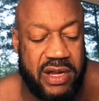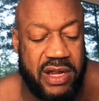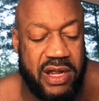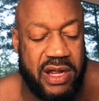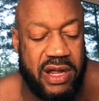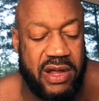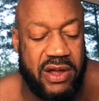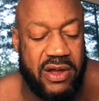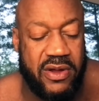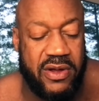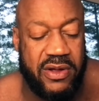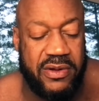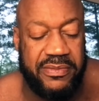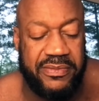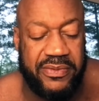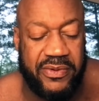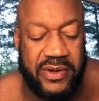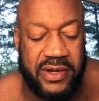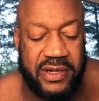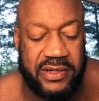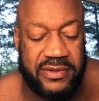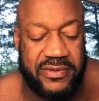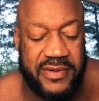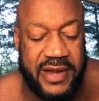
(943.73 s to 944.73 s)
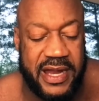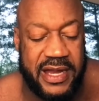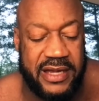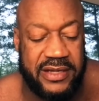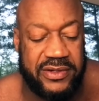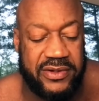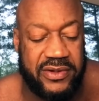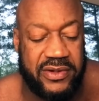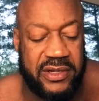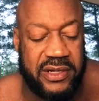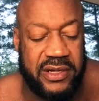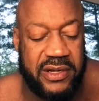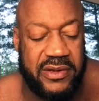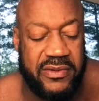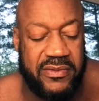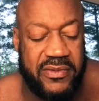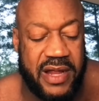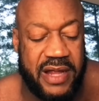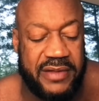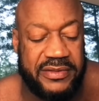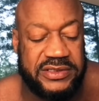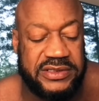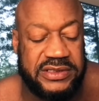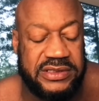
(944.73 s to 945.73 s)
her own born granddaughter, and
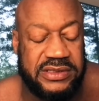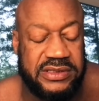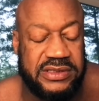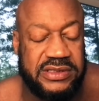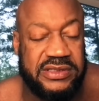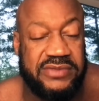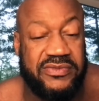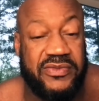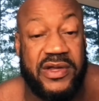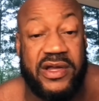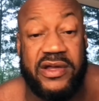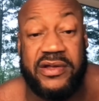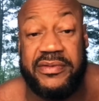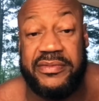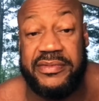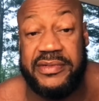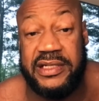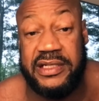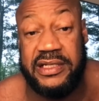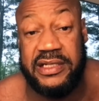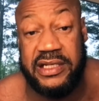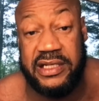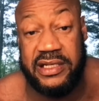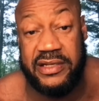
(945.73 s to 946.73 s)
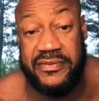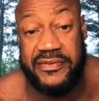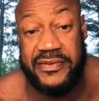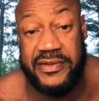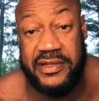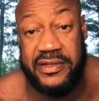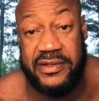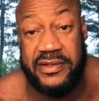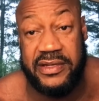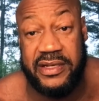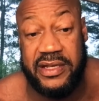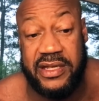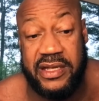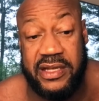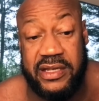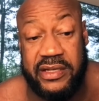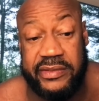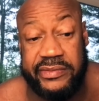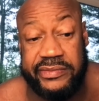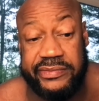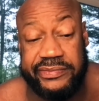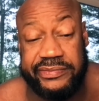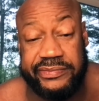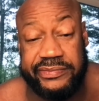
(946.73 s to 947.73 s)
welcome to Niggaville, y'all.